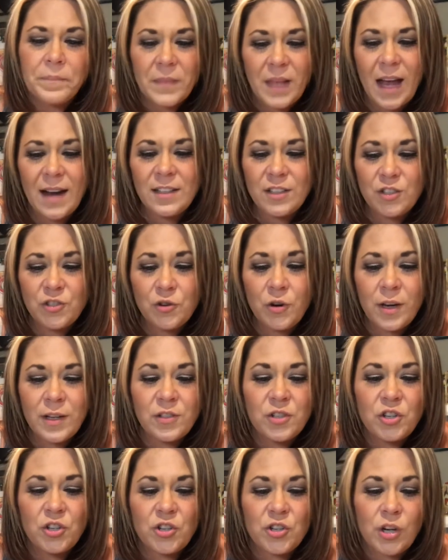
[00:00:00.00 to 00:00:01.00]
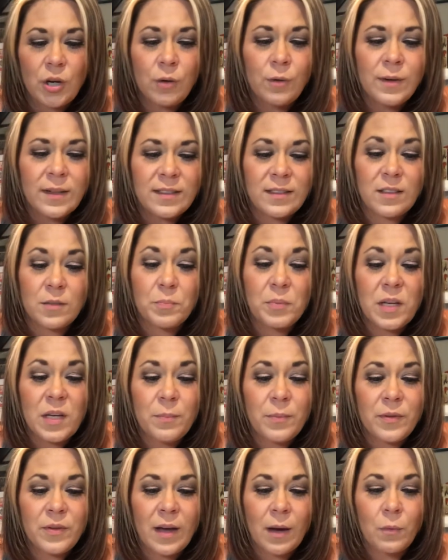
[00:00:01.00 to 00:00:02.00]
And it's trying to show us the
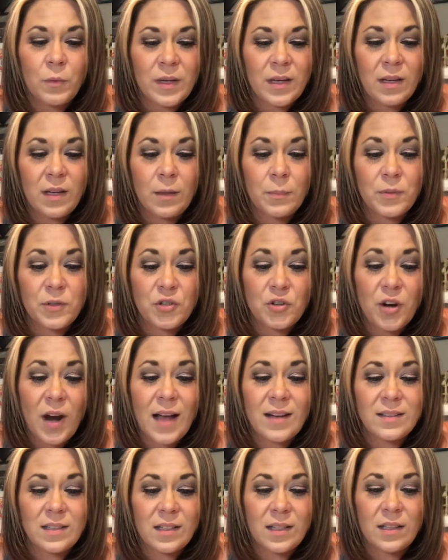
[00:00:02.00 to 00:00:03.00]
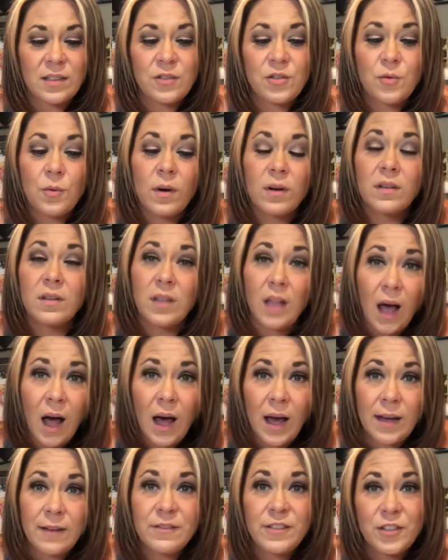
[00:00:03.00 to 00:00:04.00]
people that we keep attracting into our
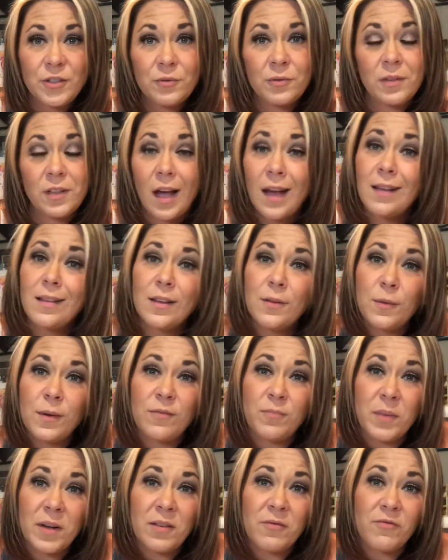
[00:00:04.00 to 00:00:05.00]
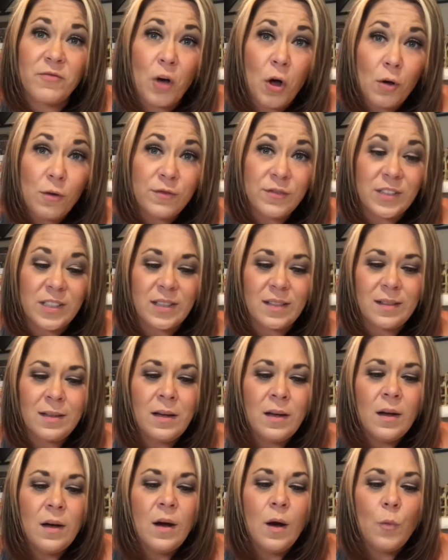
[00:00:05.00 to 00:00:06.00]
lives who likely we've been involved in
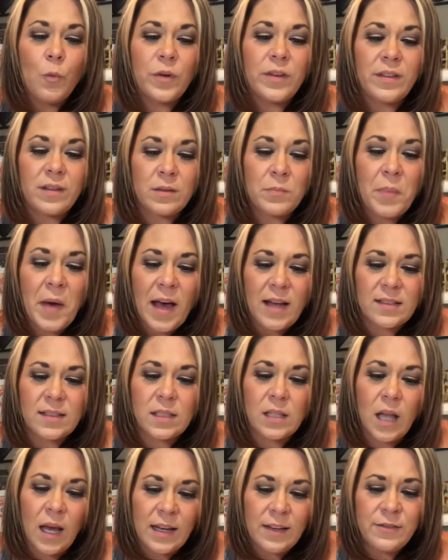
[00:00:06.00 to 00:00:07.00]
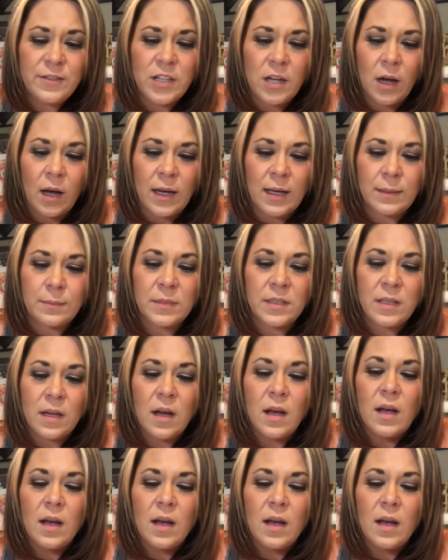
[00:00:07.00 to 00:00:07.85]
within past lifetimes